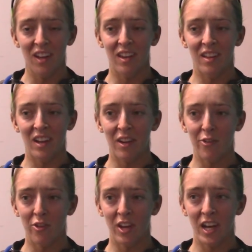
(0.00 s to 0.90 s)
and then
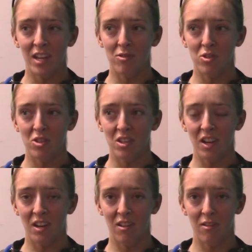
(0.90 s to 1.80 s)
after that, it was just
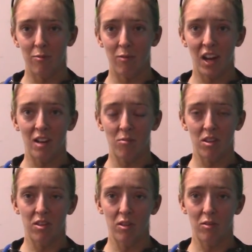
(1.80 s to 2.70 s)
kind of riding
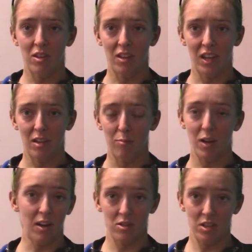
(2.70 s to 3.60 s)
with Luke and like
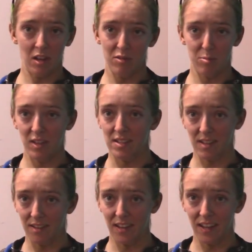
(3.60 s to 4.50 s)
by ourselves basically.